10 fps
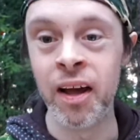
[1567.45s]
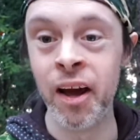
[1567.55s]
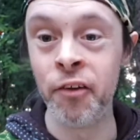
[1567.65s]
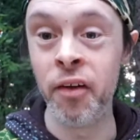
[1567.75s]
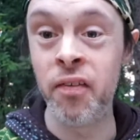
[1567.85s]

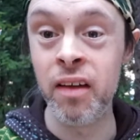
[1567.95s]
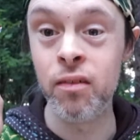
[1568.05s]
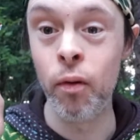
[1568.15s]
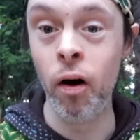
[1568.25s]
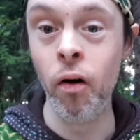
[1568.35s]
Here's what
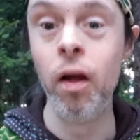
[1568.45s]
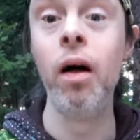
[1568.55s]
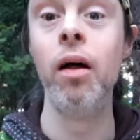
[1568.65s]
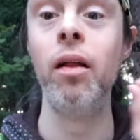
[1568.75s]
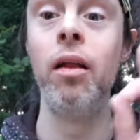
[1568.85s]
this will
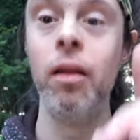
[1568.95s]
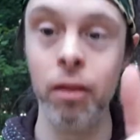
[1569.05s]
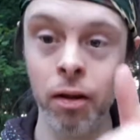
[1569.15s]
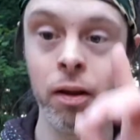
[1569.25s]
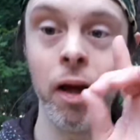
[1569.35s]

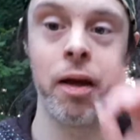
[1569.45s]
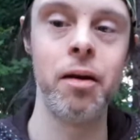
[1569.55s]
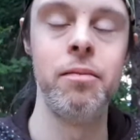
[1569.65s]
look like.